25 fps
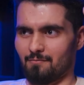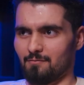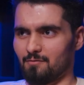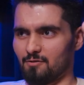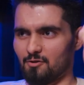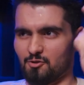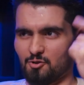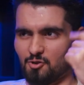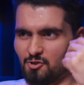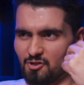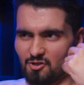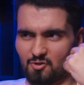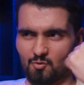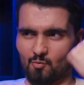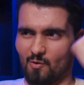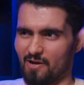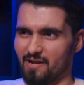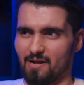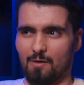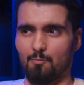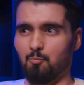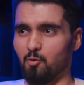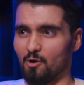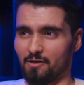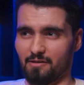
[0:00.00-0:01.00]
Did you just wake
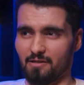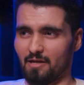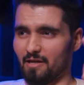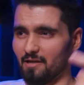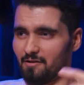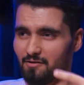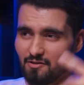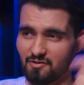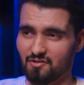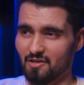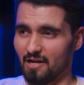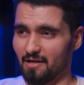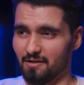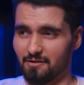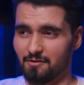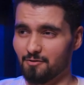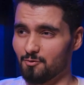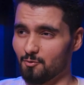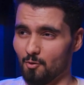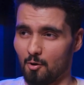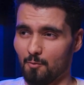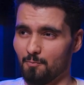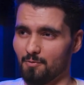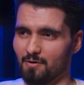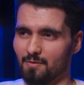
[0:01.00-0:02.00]
up one day and decide
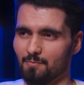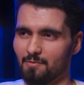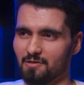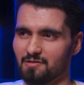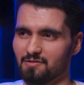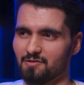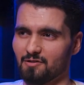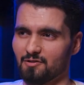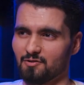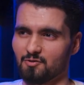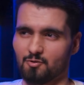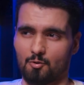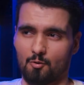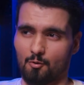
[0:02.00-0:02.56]
to open a business,